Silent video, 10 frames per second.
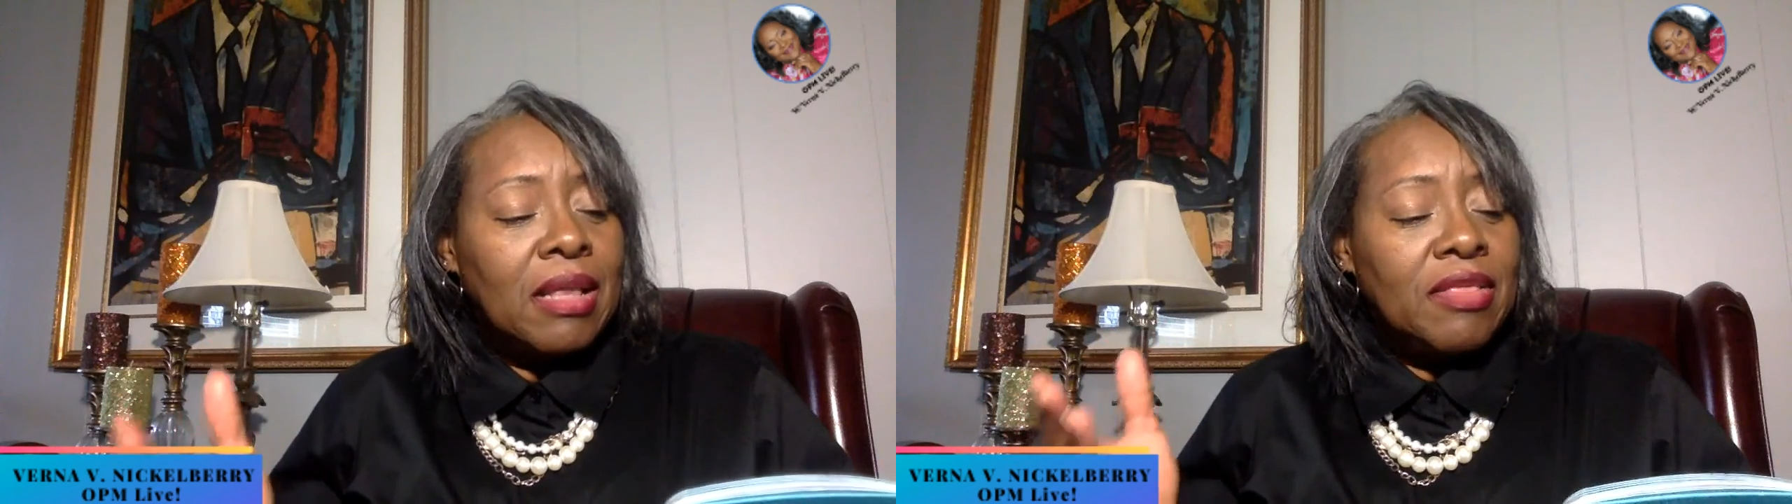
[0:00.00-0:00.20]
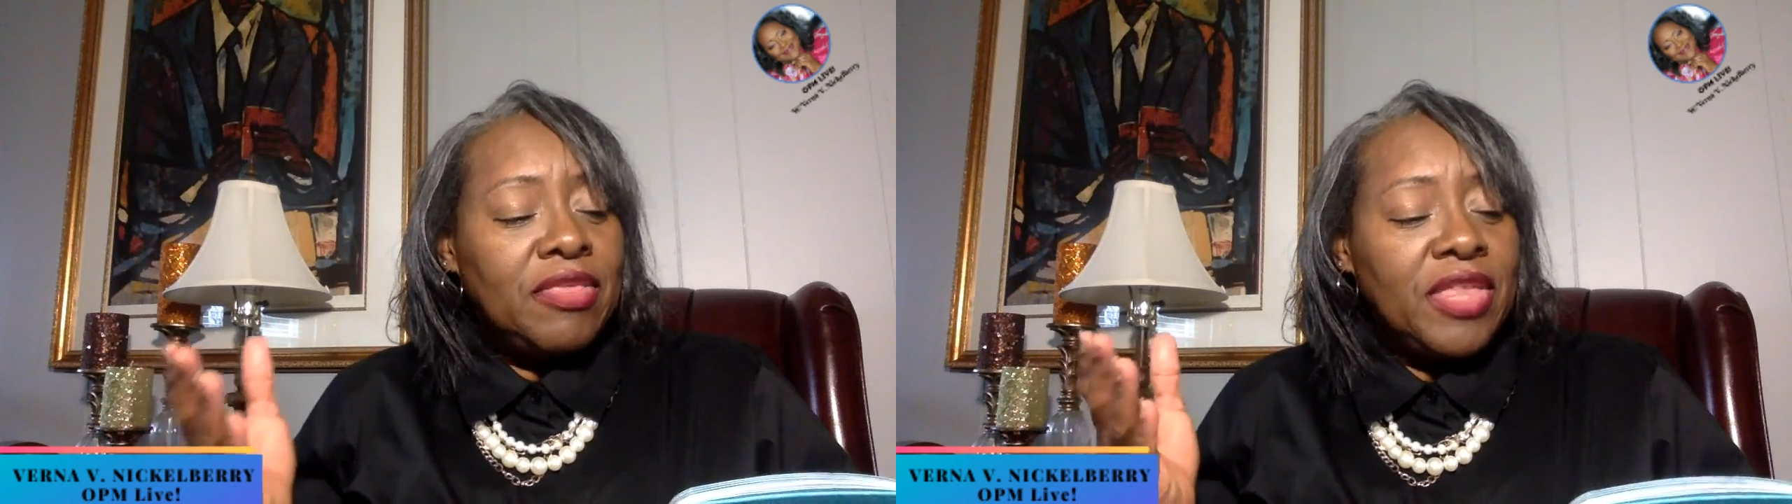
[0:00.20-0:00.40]

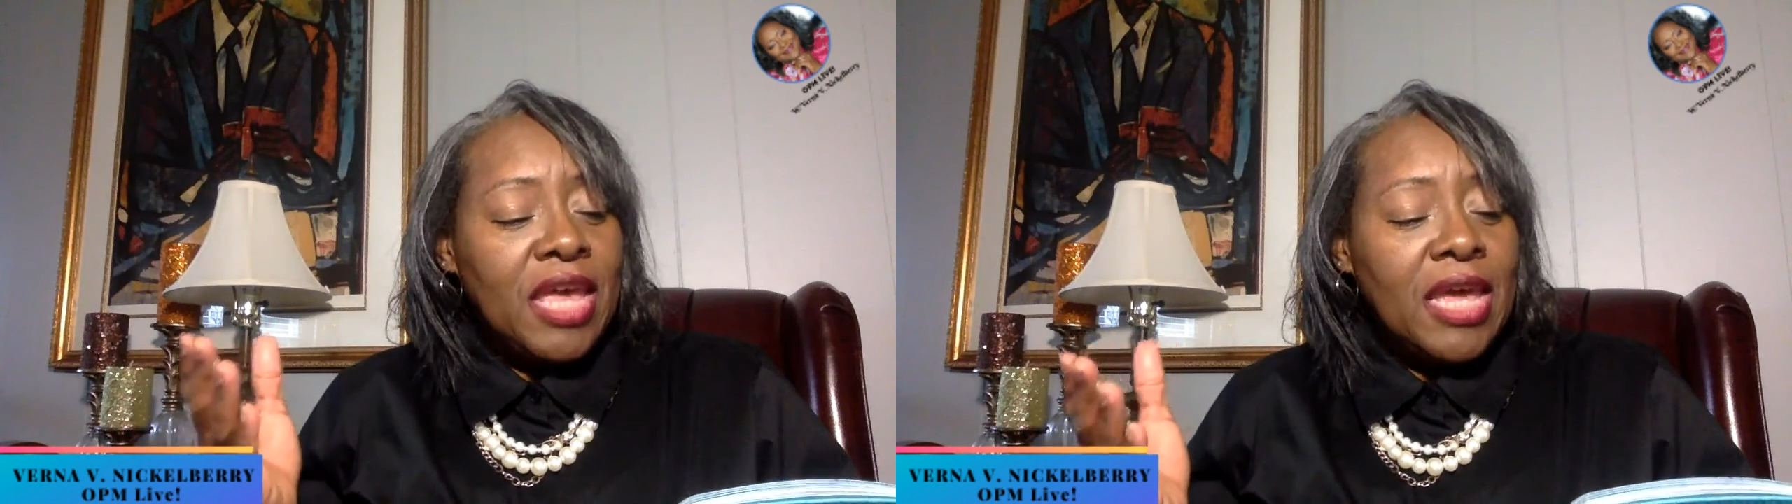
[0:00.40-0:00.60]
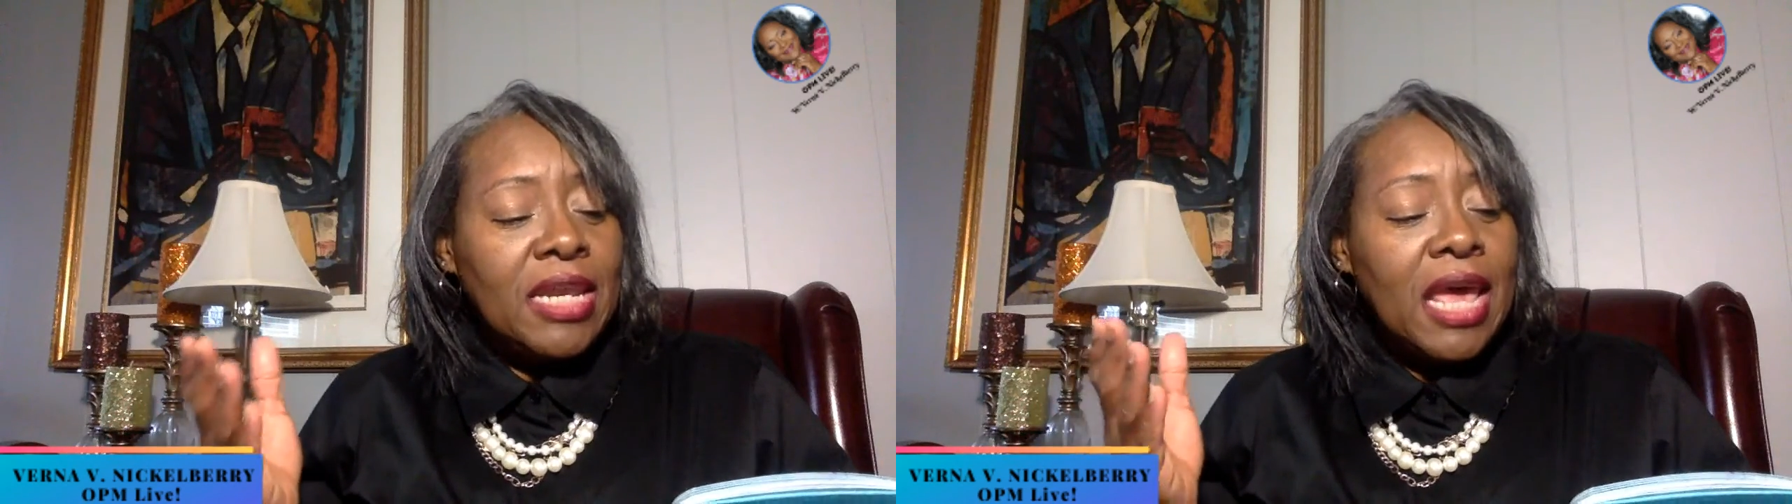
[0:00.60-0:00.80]

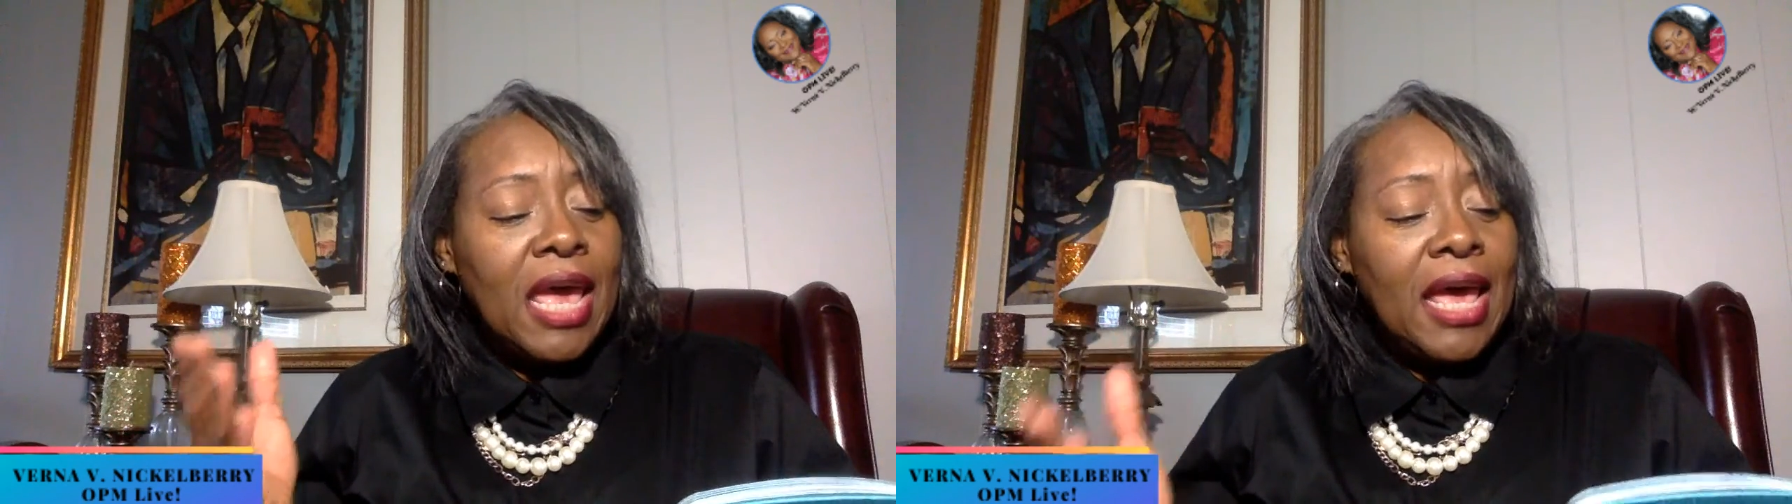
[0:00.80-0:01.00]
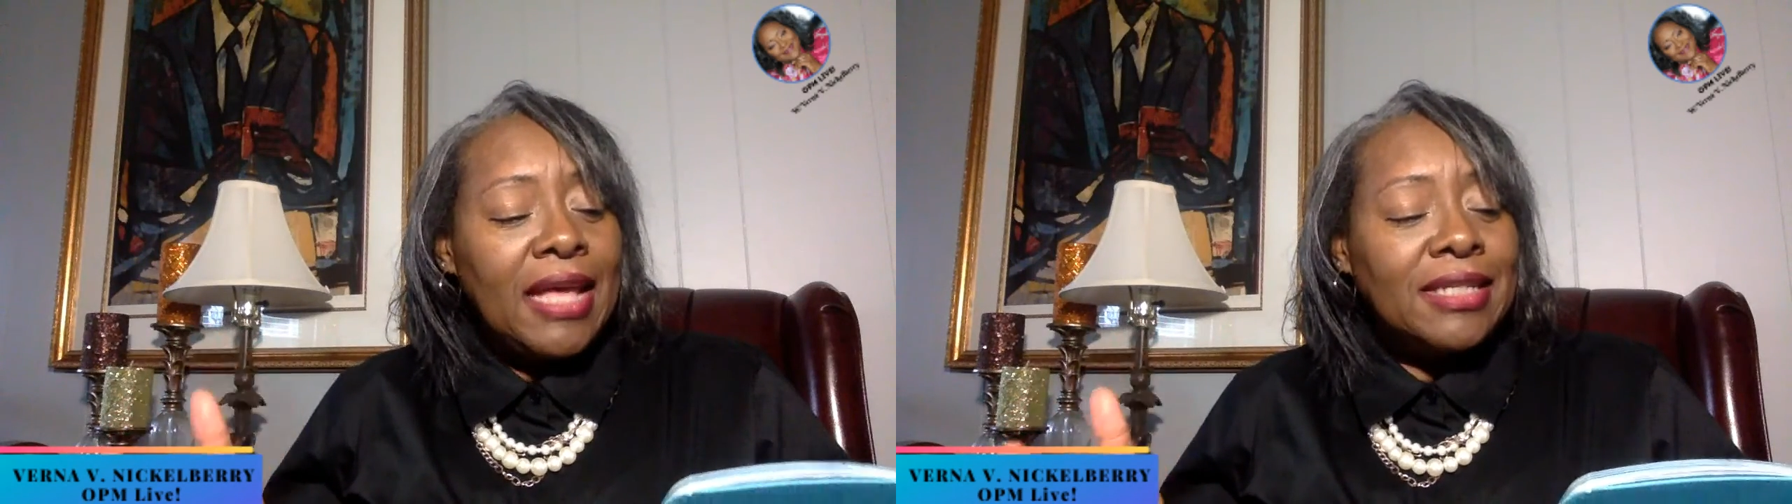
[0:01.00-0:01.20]
Then
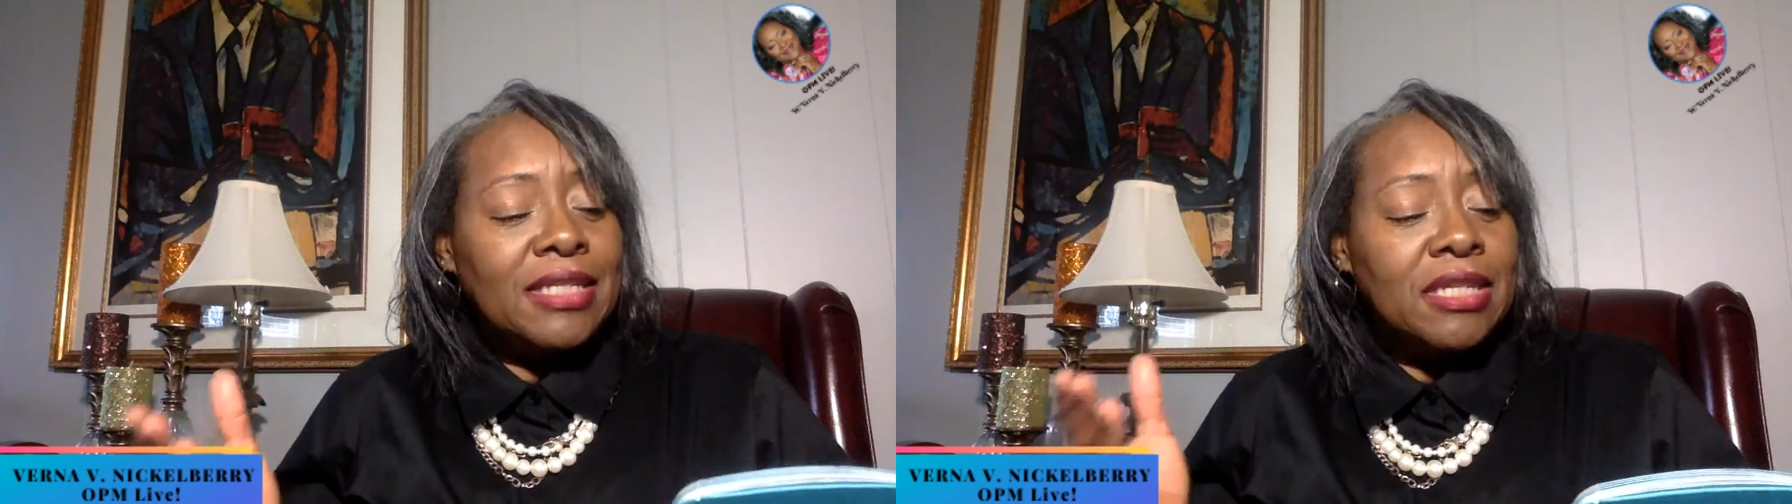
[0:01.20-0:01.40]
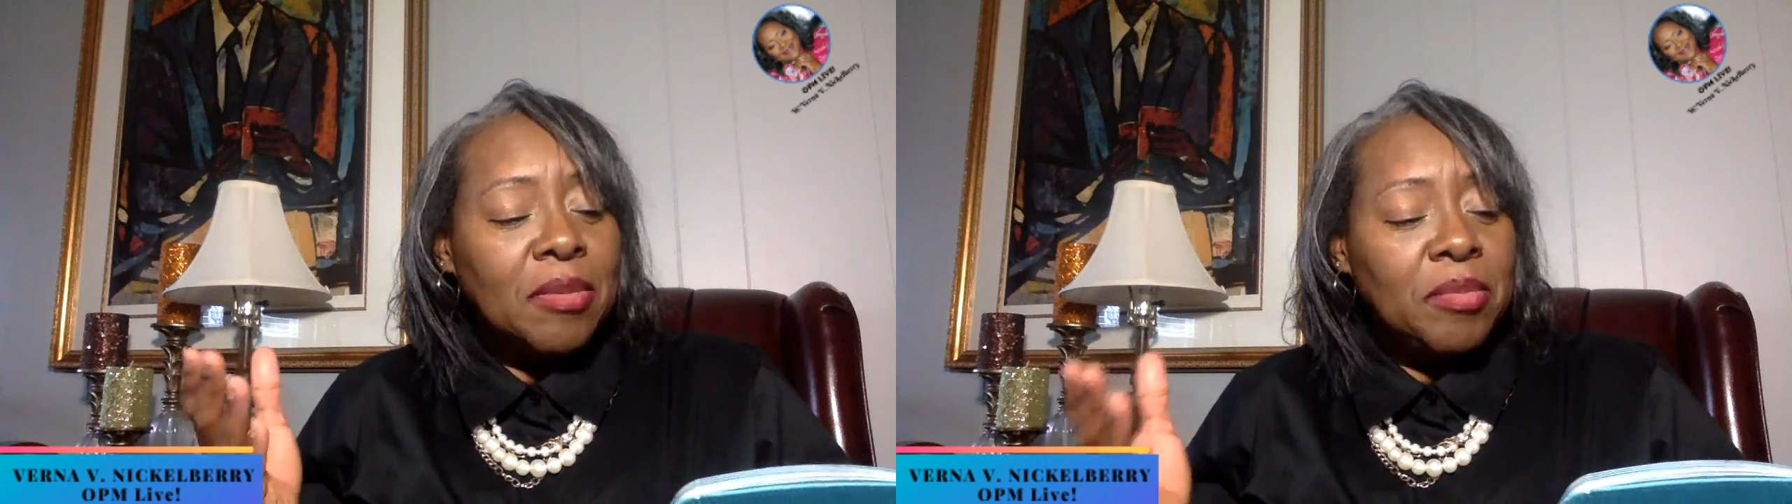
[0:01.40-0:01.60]
ask